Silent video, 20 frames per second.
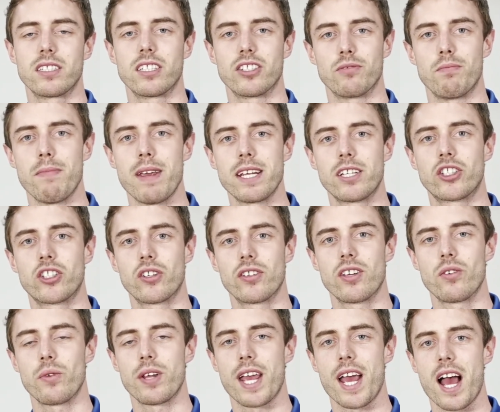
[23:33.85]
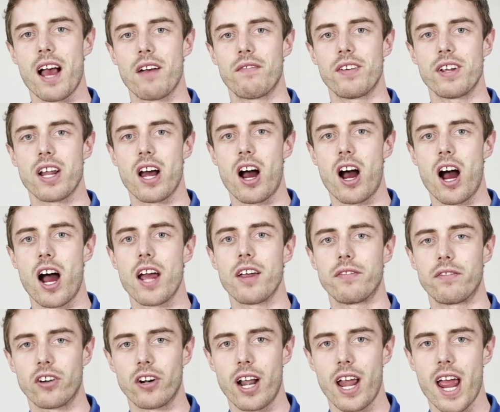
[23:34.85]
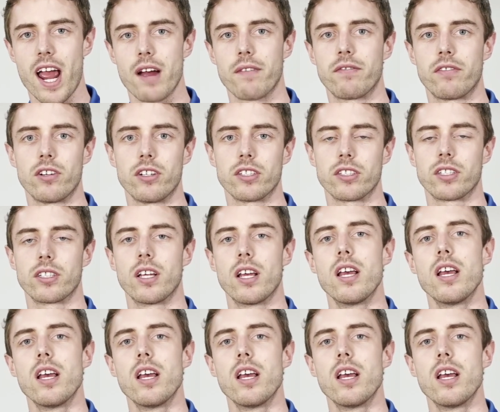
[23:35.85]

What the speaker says: is make sure that we have an eye for effort.